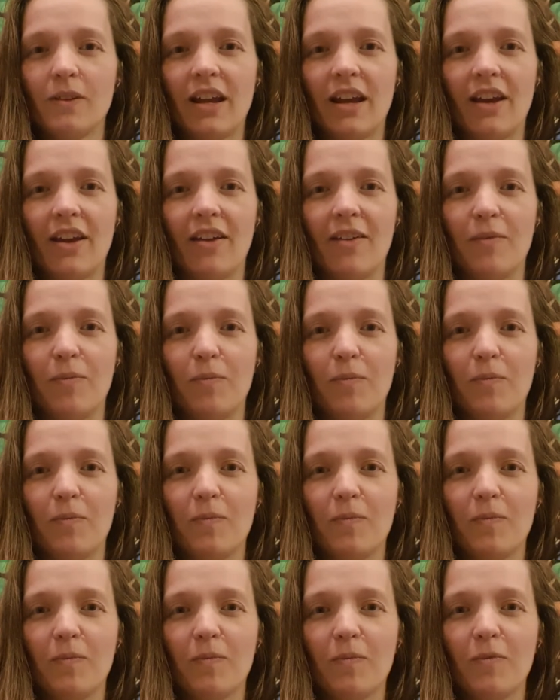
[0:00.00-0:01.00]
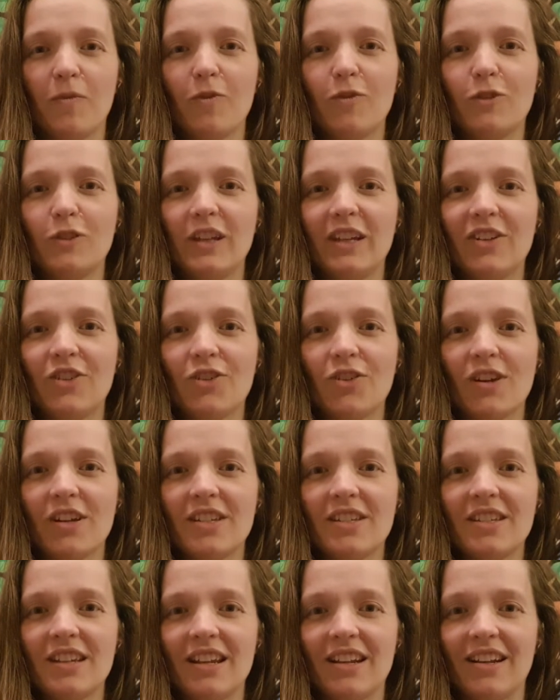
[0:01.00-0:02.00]
I'm fully
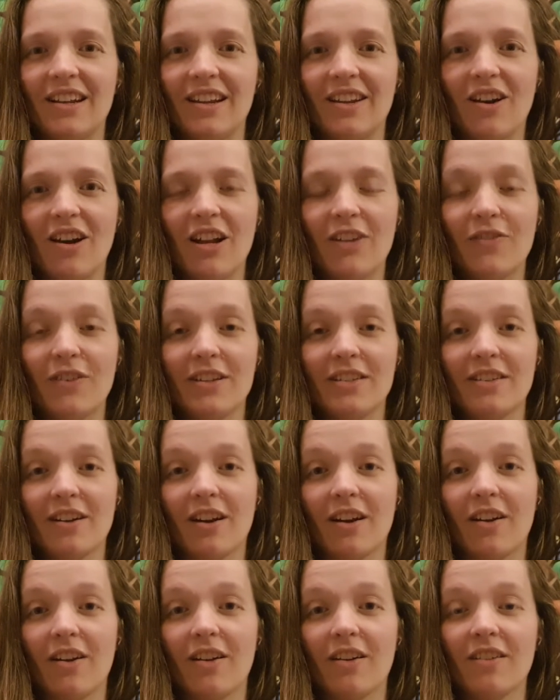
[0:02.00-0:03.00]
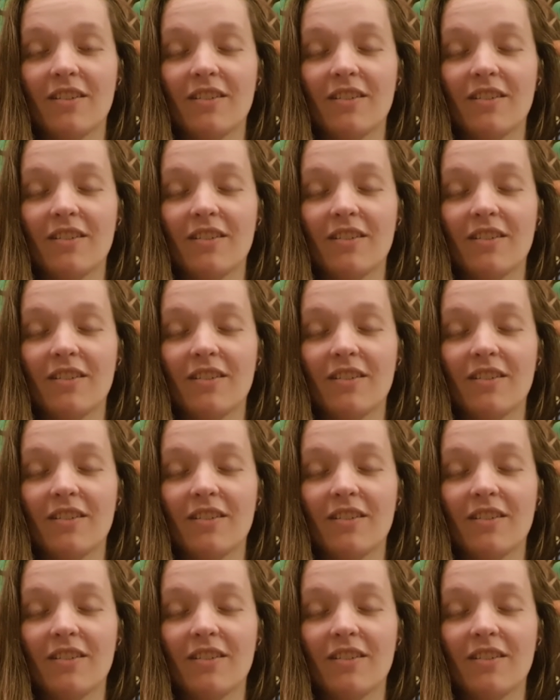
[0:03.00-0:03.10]
trusting that all of us are